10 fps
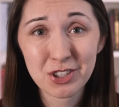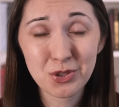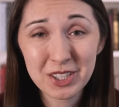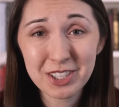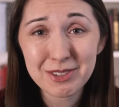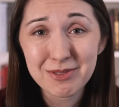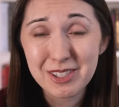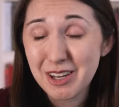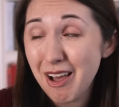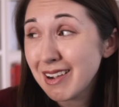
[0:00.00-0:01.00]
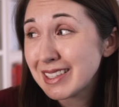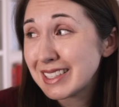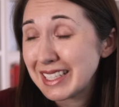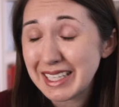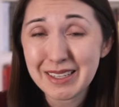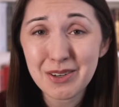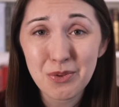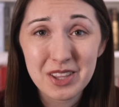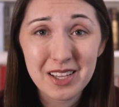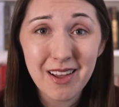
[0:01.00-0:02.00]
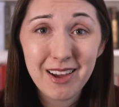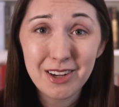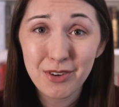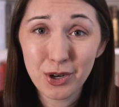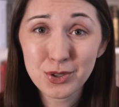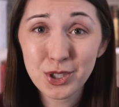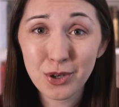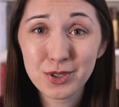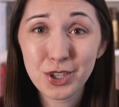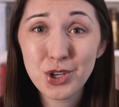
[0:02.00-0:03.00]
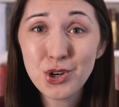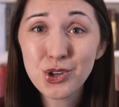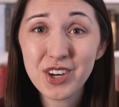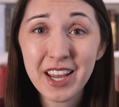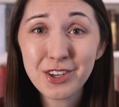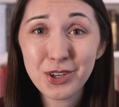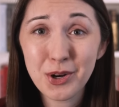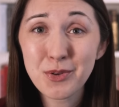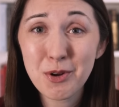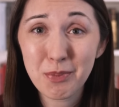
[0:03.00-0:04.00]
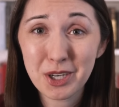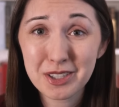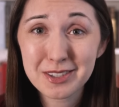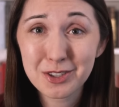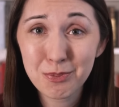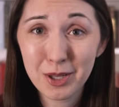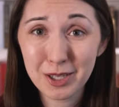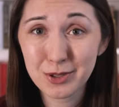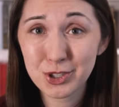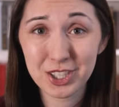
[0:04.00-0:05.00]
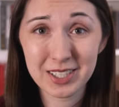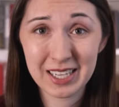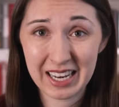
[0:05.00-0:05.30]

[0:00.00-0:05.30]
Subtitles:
So when you're locked in with a lot of ozone, you create your own personal pollution